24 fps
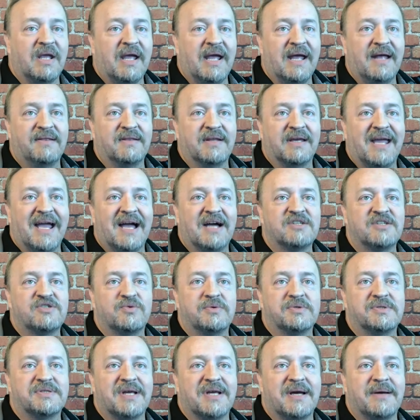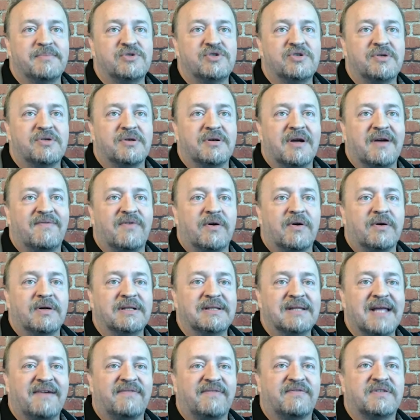And the casuals, I'm sure, have already
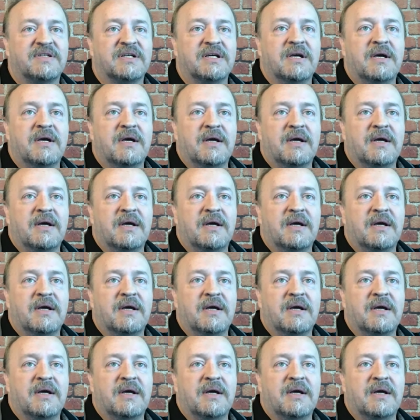left.